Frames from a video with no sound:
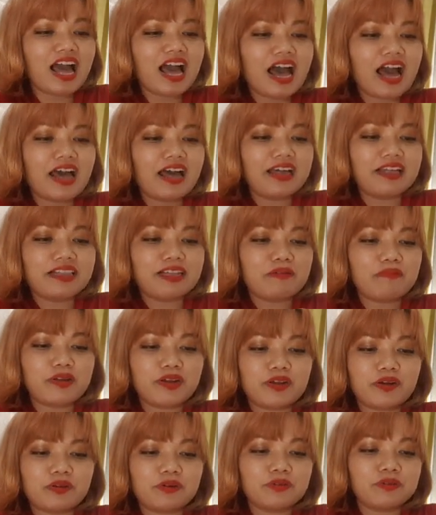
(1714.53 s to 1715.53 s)
and let me
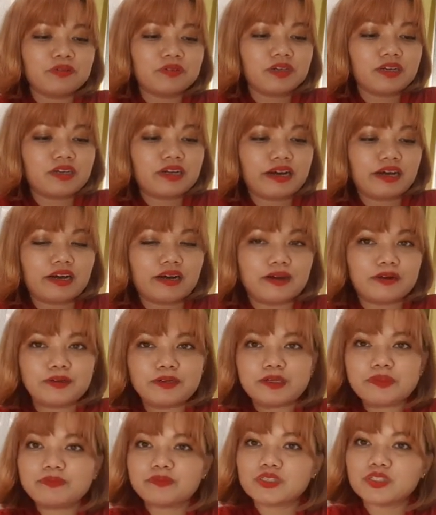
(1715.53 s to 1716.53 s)
know.
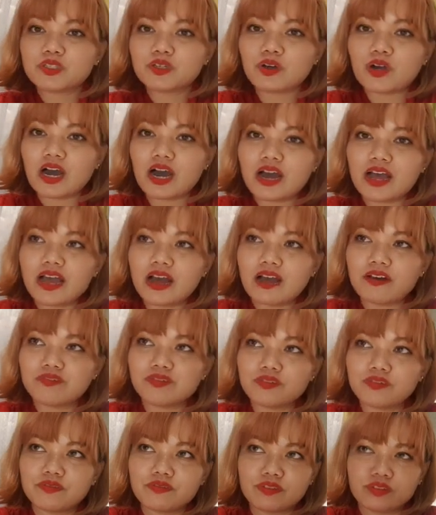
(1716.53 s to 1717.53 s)
Uh, so I have
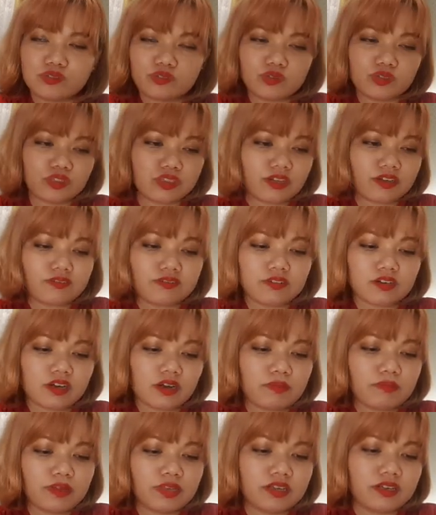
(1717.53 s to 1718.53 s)
a few stuff
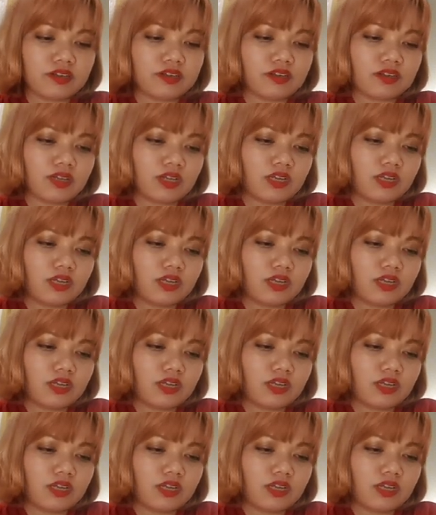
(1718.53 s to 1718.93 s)
coming,